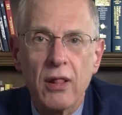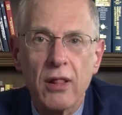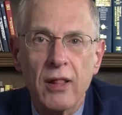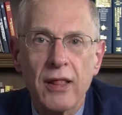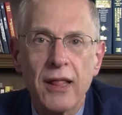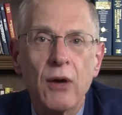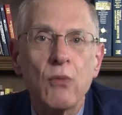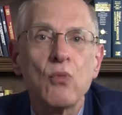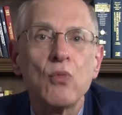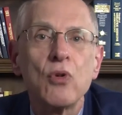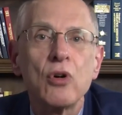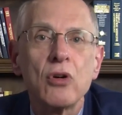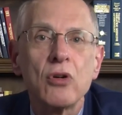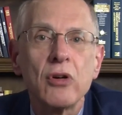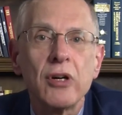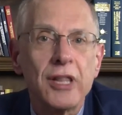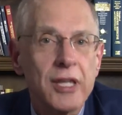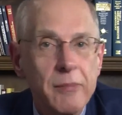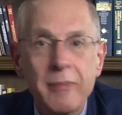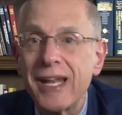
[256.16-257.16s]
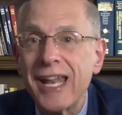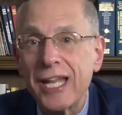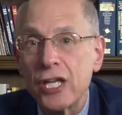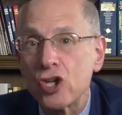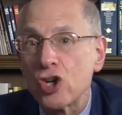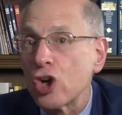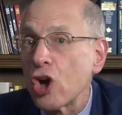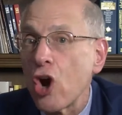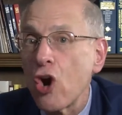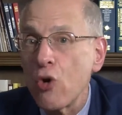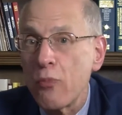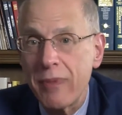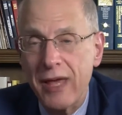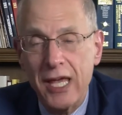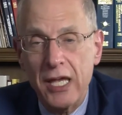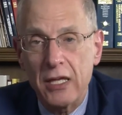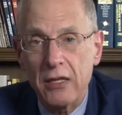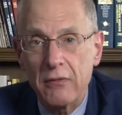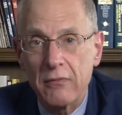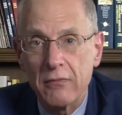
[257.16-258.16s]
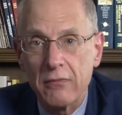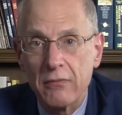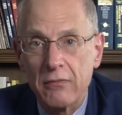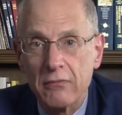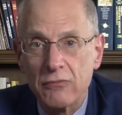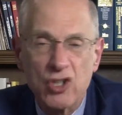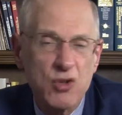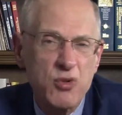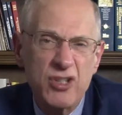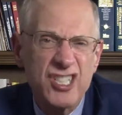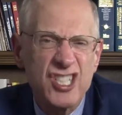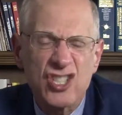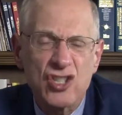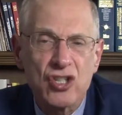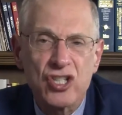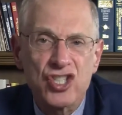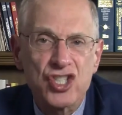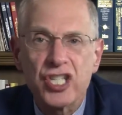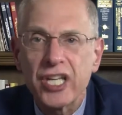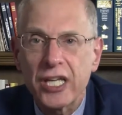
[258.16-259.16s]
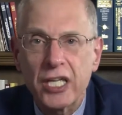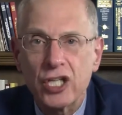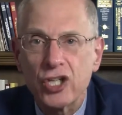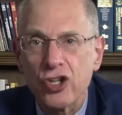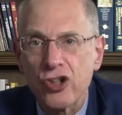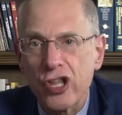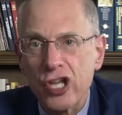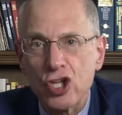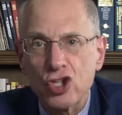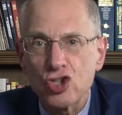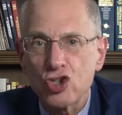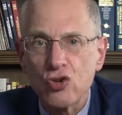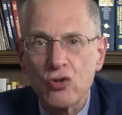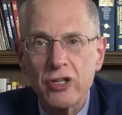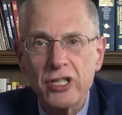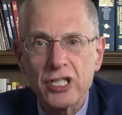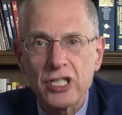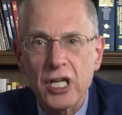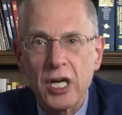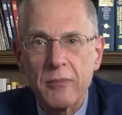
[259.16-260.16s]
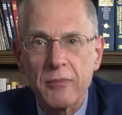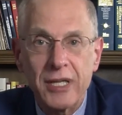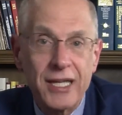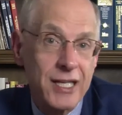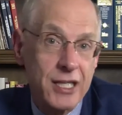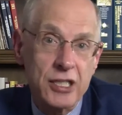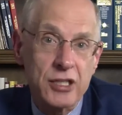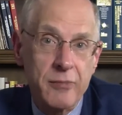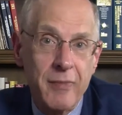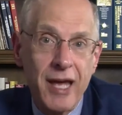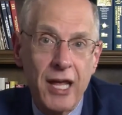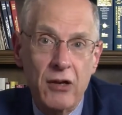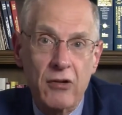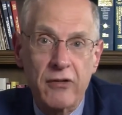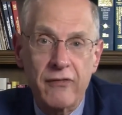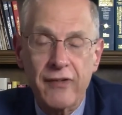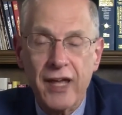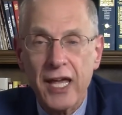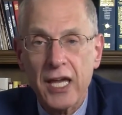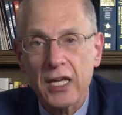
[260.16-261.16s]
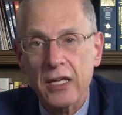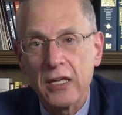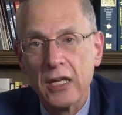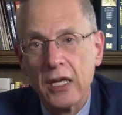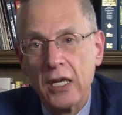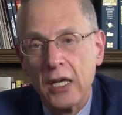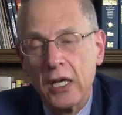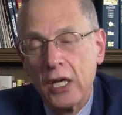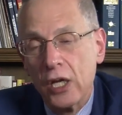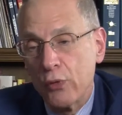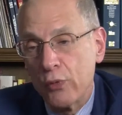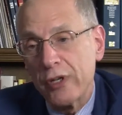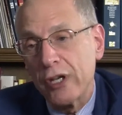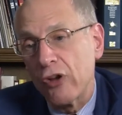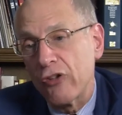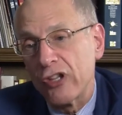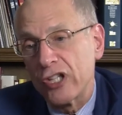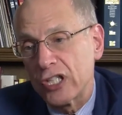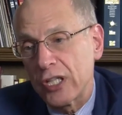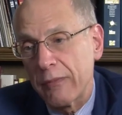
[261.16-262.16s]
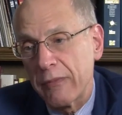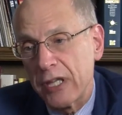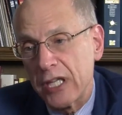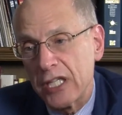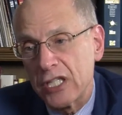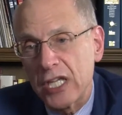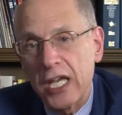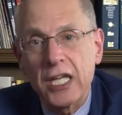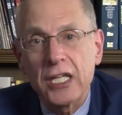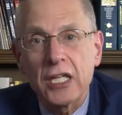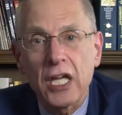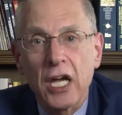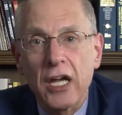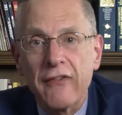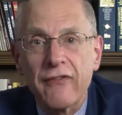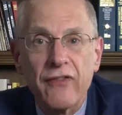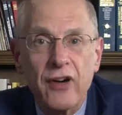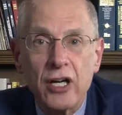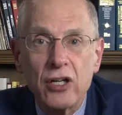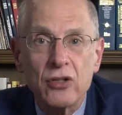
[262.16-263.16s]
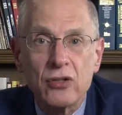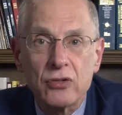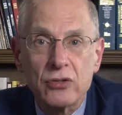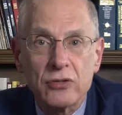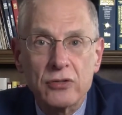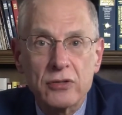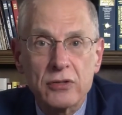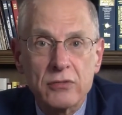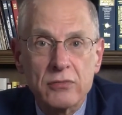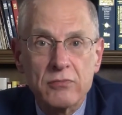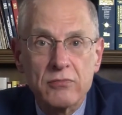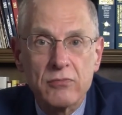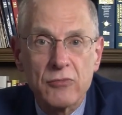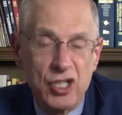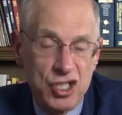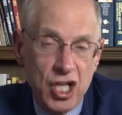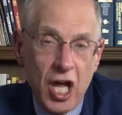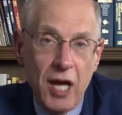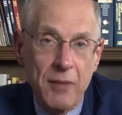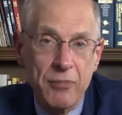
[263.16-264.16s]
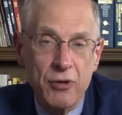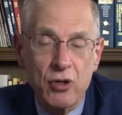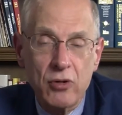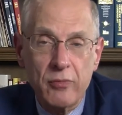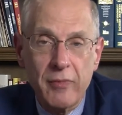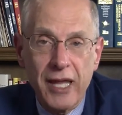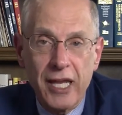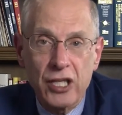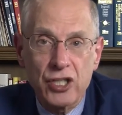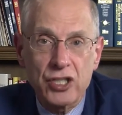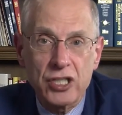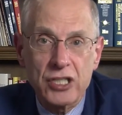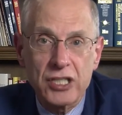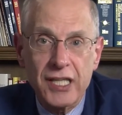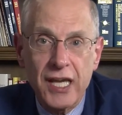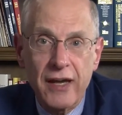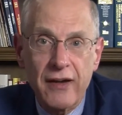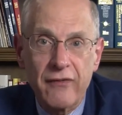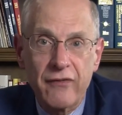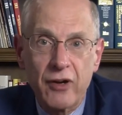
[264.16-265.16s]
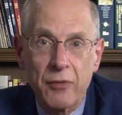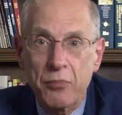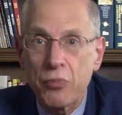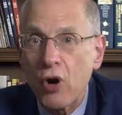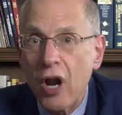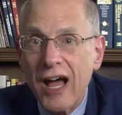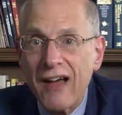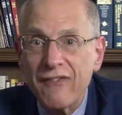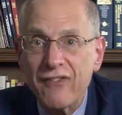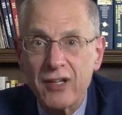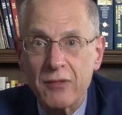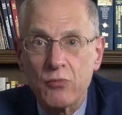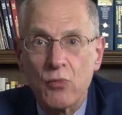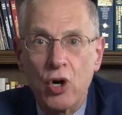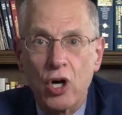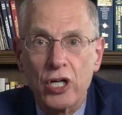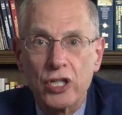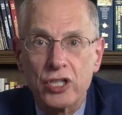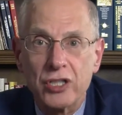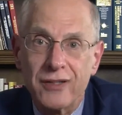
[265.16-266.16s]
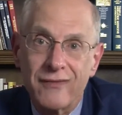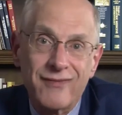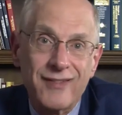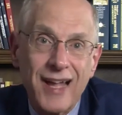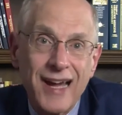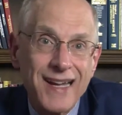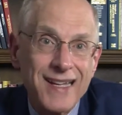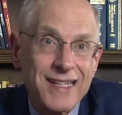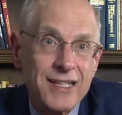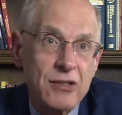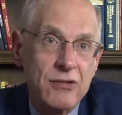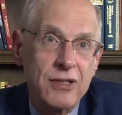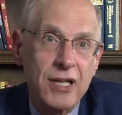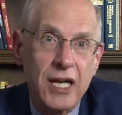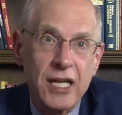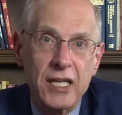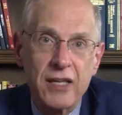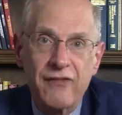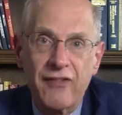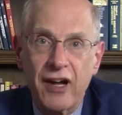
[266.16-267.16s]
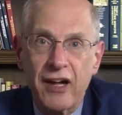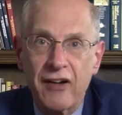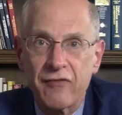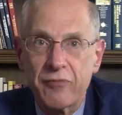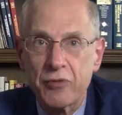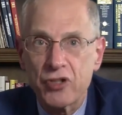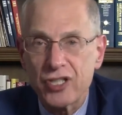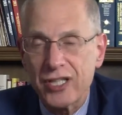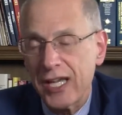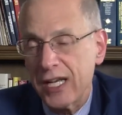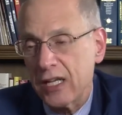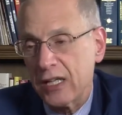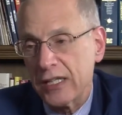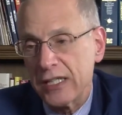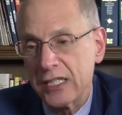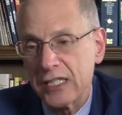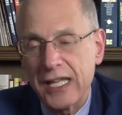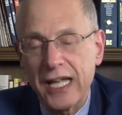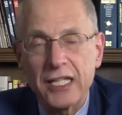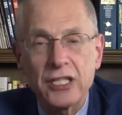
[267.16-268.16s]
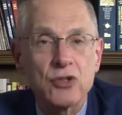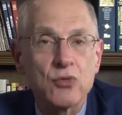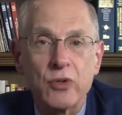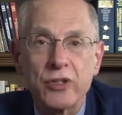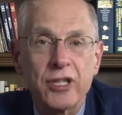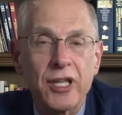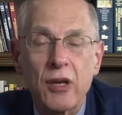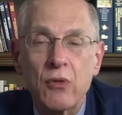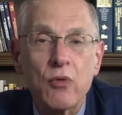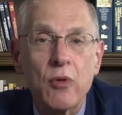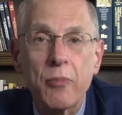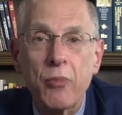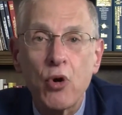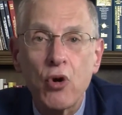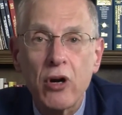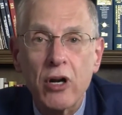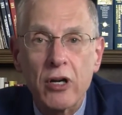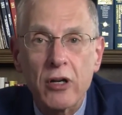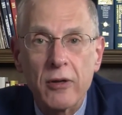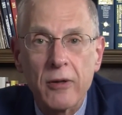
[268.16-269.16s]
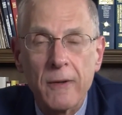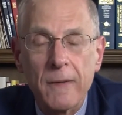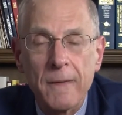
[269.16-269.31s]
that will eliminate your copay. So we're just going to stick it to the insurance company. And as a matter of fact, we know that some of these antifungals, the topical medicines, have a profit margin of ninety or ninety-five percent. At least that's what they report.